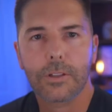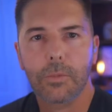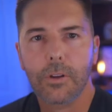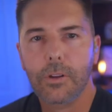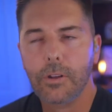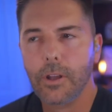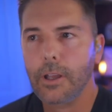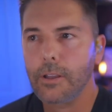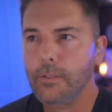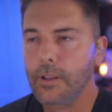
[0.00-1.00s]
That's brilliant.
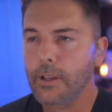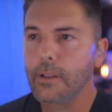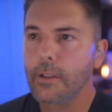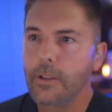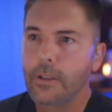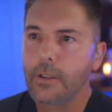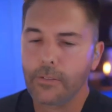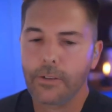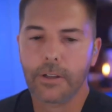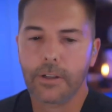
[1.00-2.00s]
Yeah, I love that.
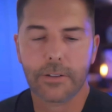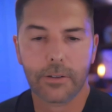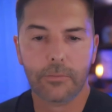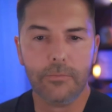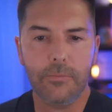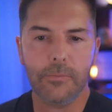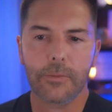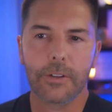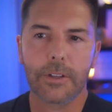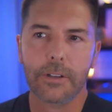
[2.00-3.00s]
I love that answer.
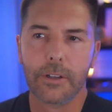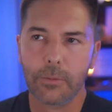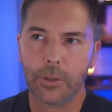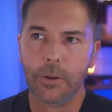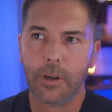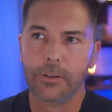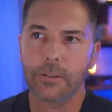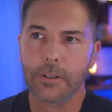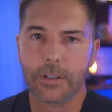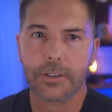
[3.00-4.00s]
Let's talk a bit
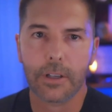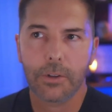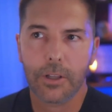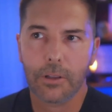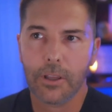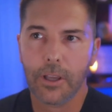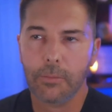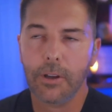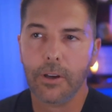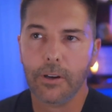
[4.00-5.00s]
about, let's play a
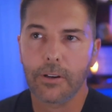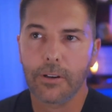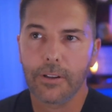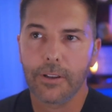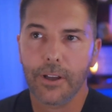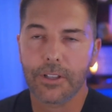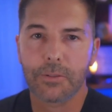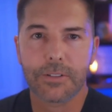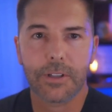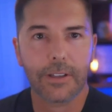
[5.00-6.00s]
game here.
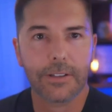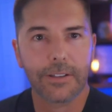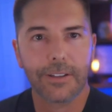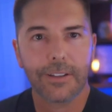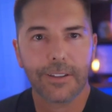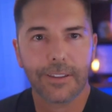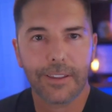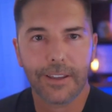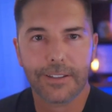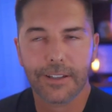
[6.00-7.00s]
Let's pretend
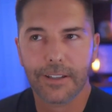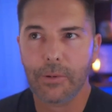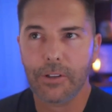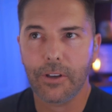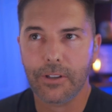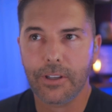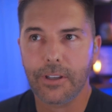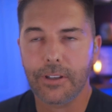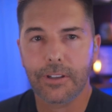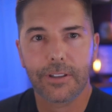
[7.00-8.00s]
that I'm a young
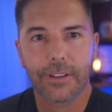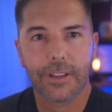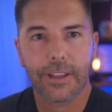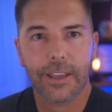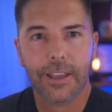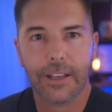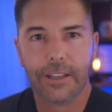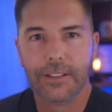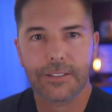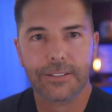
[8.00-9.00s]
kid
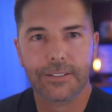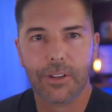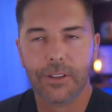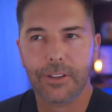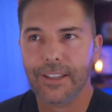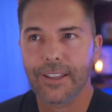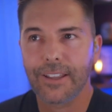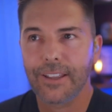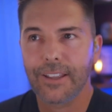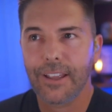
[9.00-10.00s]
and tell me,
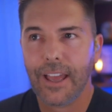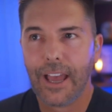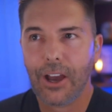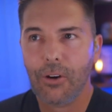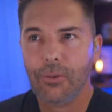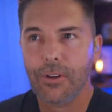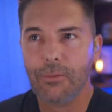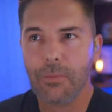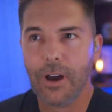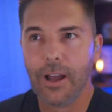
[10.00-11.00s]
how
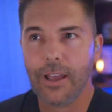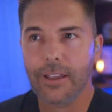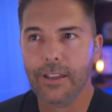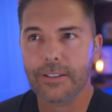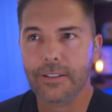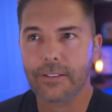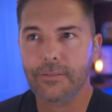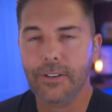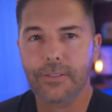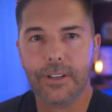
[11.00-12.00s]
am I as a